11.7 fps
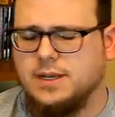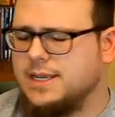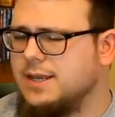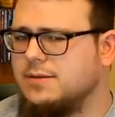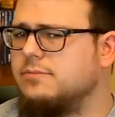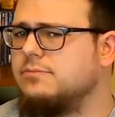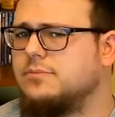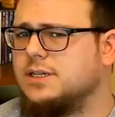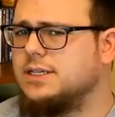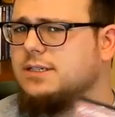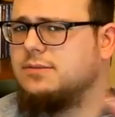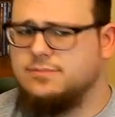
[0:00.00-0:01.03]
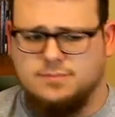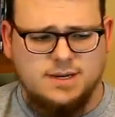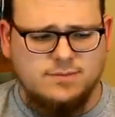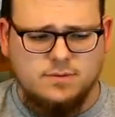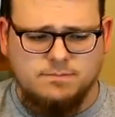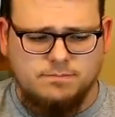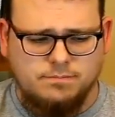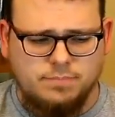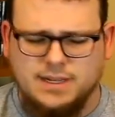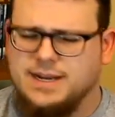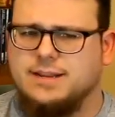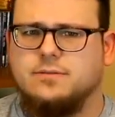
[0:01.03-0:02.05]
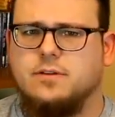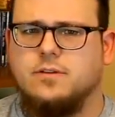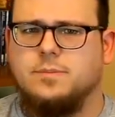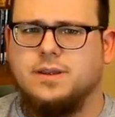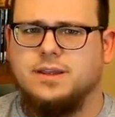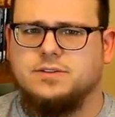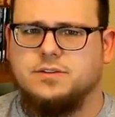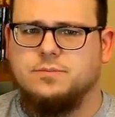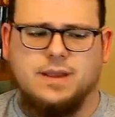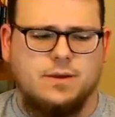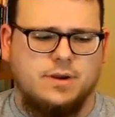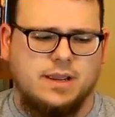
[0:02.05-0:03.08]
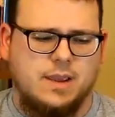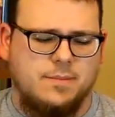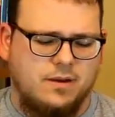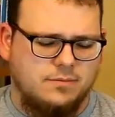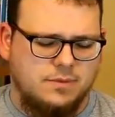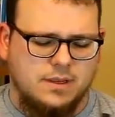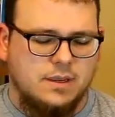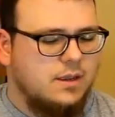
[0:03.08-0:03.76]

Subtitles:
Again, I never played it on the PS2 back when it came out.